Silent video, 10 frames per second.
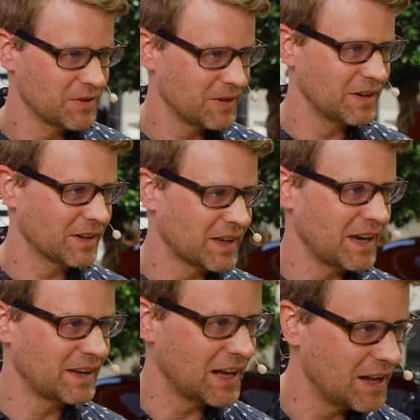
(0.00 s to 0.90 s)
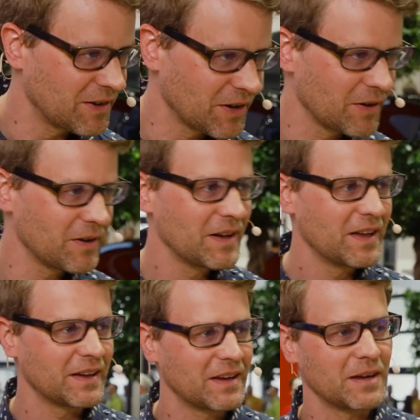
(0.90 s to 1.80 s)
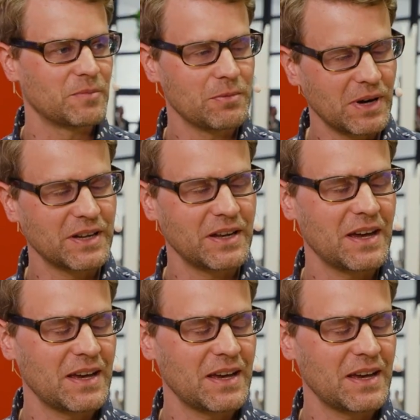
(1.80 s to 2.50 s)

you again, Alvaro. BYD